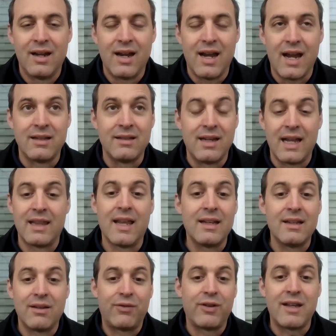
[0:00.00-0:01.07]
And then
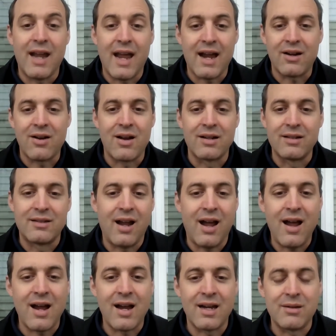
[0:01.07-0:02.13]
if you tack on
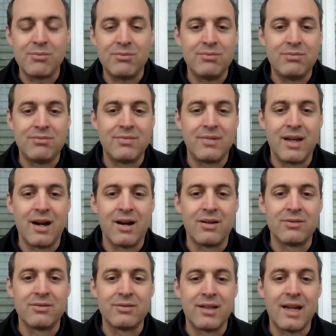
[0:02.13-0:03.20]
time,
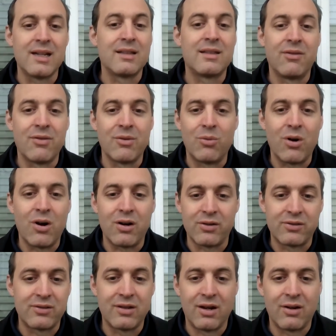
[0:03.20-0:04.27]
then it's even
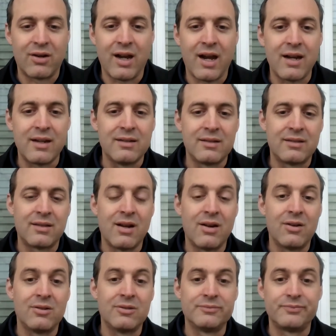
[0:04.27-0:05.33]
worse. Okay.
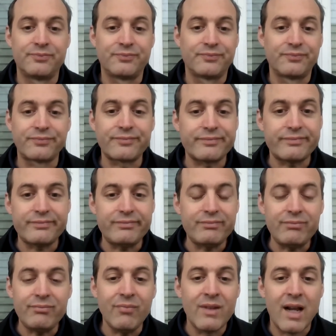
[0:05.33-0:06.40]
So
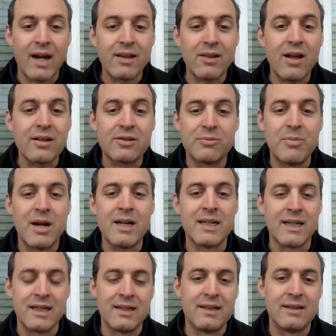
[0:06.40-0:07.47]
I lost
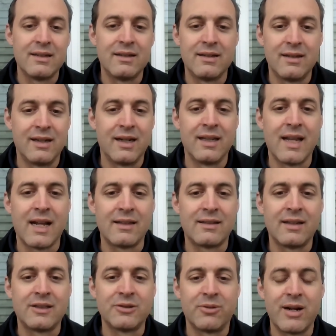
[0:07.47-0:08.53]
money in that
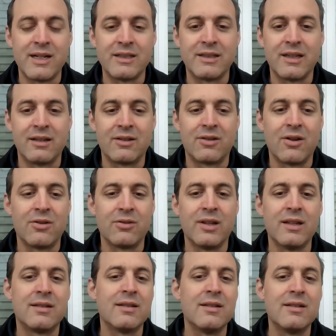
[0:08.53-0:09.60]
situation. So
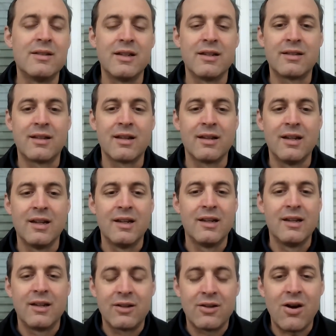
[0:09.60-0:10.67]
this is just a
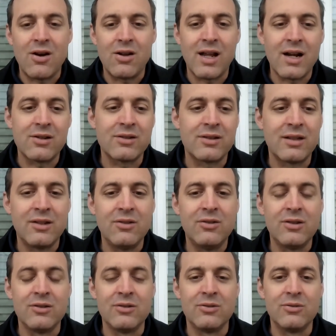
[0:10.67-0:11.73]
call out to you
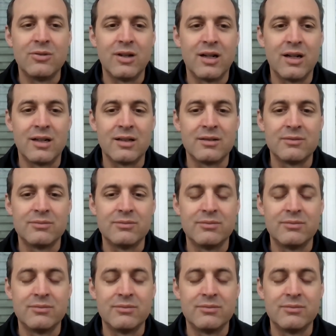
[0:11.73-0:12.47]
to